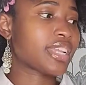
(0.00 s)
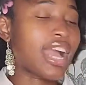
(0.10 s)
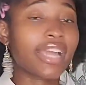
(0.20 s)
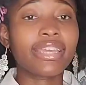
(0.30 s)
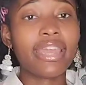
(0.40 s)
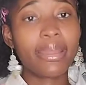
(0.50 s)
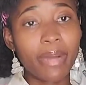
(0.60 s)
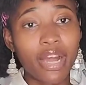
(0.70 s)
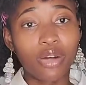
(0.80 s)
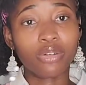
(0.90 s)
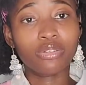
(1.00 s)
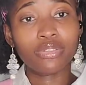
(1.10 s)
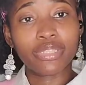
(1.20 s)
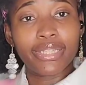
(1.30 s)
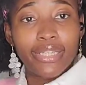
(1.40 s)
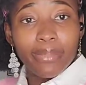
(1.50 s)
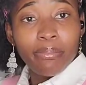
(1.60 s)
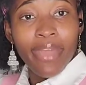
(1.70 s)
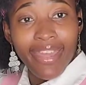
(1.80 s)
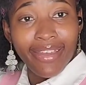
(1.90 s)
I came out looking
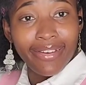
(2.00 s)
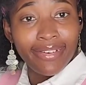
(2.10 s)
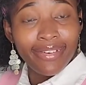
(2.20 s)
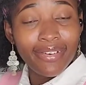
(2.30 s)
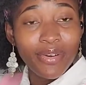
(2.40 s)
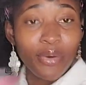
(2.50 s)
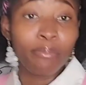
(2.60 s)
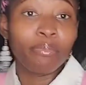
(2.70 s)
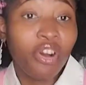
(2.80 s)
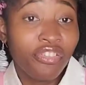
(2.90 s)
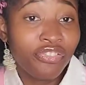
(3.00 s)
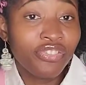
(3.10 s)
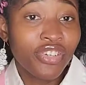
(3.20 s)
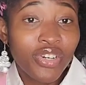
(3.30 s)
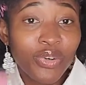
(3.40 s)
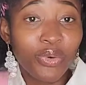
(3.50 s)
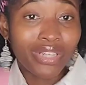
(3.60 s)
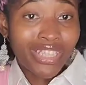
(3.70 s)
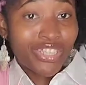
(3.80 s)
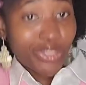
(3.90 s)
pink or buff or
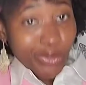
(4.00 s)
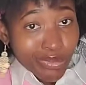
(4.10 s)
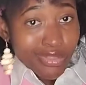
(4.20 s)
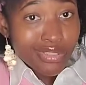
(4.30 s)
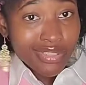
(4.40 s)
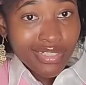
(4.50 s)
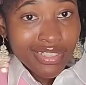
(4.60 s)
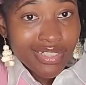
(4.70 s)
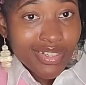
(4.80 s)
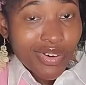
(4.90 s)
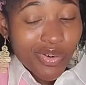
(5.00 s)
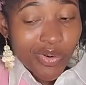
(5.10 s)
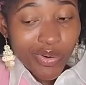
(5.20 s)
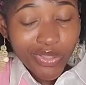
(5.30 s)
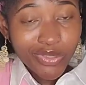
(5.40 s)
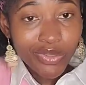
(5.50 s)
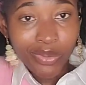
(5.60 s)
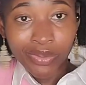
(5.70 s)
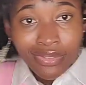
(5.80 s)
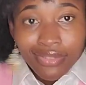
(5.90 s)
cute or, you
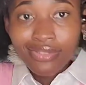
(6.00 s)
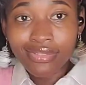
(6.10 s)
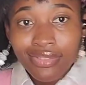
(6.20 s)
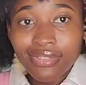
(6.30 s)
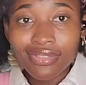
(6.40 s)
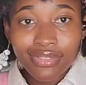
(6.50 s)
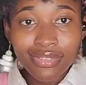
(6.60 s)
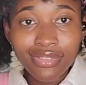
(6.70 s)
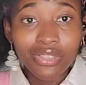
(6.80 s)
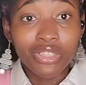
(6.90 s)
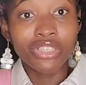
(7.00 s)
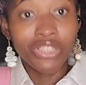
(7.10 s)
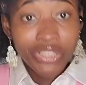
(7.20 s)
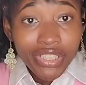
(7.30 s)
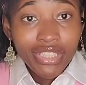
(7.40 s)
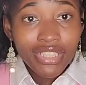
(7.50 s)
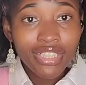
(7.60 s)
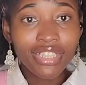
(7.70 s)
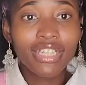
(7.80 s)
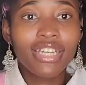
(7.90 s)
know, good
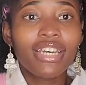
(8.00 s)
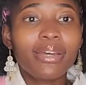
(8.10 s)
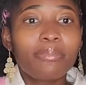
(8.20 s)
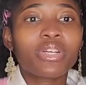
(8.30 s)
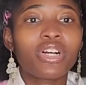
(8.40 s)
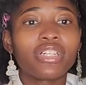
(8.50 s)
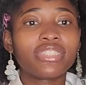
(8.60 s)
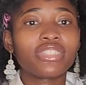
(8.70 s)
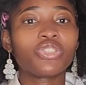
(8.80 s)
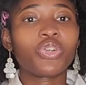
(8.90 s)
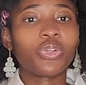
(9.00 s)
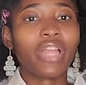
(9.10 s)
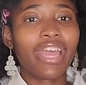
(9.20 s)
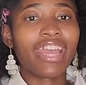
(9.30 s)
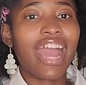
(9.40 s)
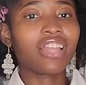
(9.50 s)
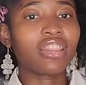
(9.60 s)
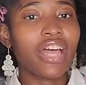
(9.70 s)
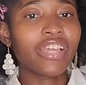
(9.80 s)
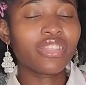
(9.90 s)
because, you know, like, I
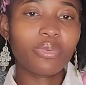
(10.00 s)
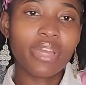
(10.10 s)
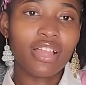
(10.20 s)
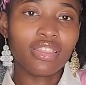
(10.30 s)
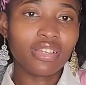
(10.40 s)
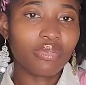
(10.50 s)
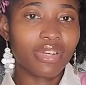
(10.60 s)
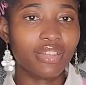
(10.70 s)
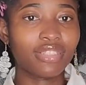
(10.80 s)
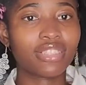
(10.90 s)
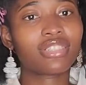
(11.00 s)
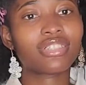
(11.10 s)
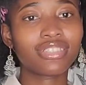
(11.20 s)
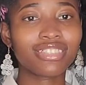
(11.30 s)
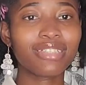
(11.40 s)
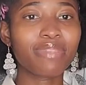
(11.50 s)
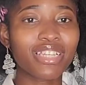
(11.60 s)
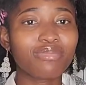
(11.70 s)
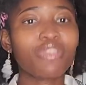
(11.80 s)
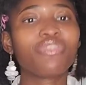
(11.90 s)
like the way I look when I look good. It
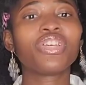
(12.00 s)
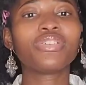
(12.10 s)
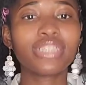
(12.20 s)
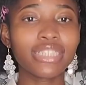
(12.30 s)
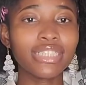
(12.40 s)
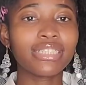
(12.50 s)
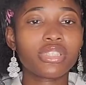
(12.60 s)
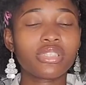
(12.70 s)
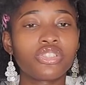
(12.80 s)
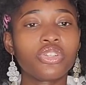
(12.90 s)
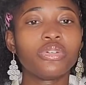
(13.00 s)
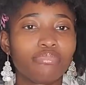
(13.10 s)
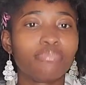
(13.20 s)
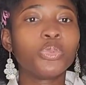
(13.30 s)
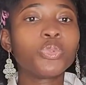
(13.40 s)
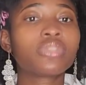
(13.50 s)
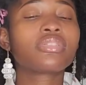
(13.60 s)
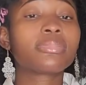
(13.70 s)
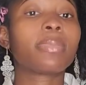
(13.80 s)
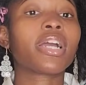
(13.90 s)
makes me feel good, you know,
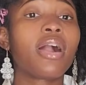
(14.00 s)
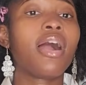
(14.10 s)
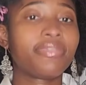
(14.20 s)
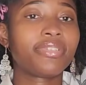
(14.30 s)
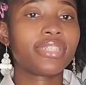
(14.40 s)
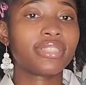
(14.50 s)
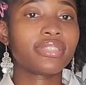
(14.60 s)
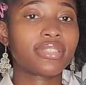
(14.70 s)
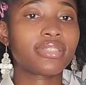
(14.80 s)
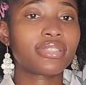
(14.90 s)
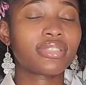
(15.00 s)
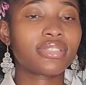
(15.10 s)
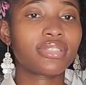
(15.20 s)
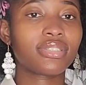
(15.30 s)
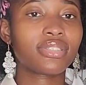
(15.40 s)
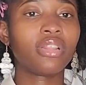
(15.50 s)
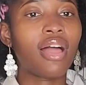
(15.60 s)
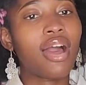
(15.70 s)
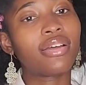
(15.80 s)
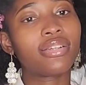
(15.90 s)
boosts my confidence a
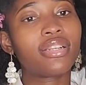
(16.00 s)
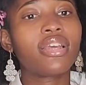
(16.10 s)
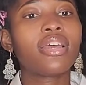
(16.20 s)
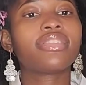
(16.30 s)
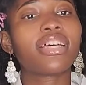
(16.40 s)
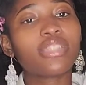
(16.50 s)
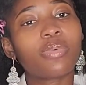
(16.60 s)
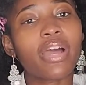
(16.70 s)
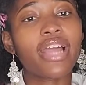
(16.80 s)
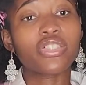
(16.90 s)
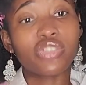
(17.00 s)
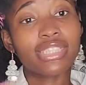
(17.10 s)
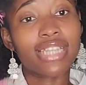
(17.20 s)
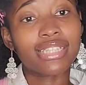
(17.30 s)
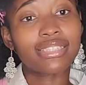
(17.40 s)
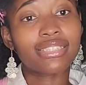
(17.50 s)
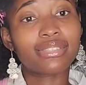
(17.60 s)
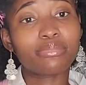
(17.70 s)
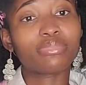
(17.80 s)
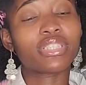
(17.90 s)
lot. That's why I dress nice,
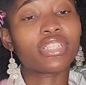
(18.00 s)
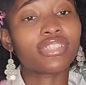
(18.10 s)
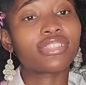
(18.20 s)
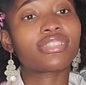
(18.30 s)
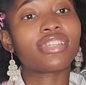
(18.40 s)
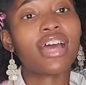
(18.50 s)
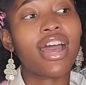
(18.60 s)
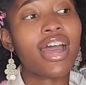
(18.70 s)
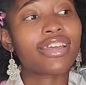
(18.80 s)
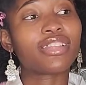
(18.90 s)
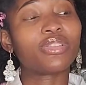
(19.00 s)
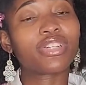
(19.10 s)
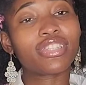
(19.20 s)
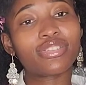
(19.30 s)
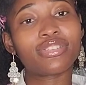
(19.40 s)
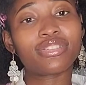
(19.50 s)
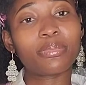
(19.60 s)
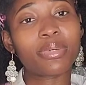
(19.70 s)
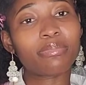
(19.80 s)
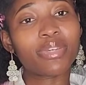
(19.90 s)
because I can look at
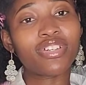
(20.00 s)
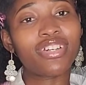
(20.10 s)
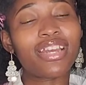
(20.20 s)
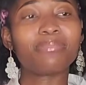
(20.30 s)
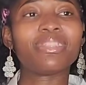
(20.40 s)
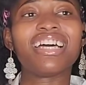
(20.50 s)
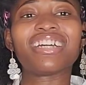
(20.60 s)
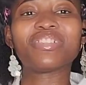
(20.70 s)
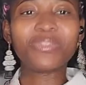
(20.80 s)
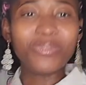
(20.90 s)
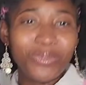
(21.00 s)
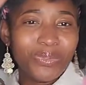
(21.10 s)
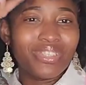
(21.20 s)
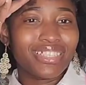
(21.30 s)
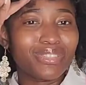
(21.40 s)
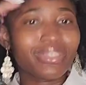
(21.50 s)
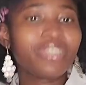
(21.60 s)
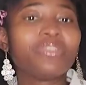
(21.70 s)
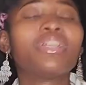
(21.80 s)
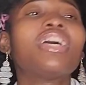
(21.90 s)
the mirror and be like, oh, that's so
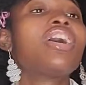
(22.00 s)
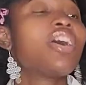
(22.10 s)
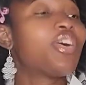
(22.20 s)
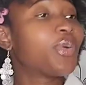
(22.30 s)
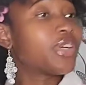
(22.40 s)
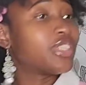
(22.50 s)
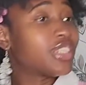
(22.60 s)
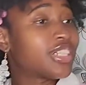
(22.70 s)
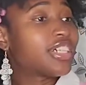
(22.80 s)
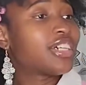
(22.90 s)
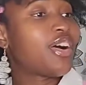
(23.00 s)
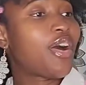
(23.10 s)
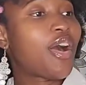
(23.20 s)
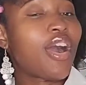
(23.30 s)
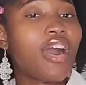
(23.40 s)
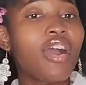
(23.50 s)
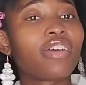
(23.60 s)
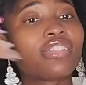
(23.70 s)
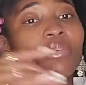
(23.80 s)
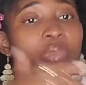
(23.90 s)
cute. Or look
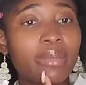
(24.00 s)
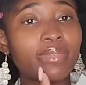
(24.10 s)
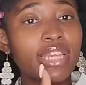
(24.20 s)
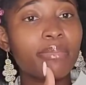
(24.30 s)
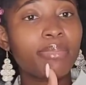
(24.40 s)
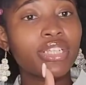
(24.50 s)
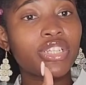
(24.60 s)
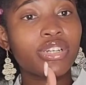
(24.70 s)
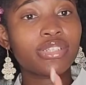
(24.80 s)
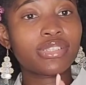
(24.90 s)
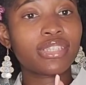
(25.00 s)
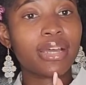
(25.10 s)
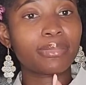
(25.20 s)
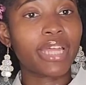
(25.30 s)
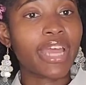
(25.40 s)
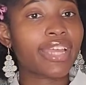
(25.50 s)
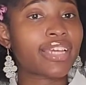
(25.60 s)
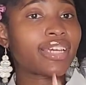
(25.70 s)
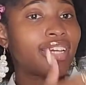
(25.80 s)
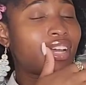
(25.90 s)
to when I'm taking pictures, I'm
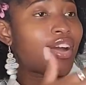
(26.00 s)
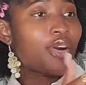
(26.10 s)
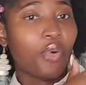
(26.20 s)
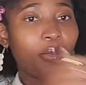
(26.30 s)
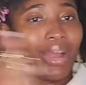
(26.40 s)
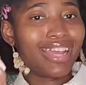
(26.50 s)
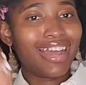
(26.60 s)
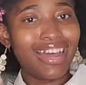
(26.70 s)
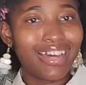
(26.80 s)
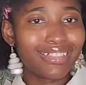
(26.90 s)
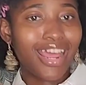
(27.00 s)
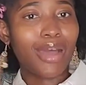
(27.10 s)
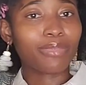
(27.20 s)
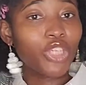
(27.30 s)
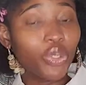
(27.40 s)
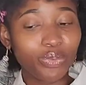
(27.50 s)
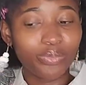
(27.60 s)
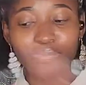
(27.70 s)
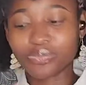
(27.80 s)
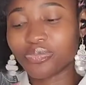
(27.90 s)
like, oh my god, I'm cute.
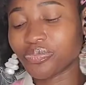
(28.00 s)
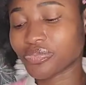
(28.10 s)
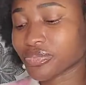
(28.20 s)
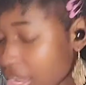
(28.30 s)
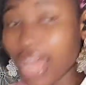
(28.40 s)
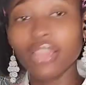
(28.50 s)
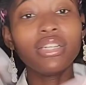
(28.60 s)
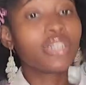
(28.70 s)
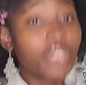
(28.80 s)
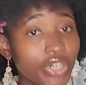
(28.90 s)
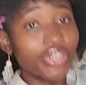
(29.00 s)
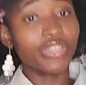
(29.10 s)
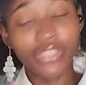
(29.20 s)
I look good.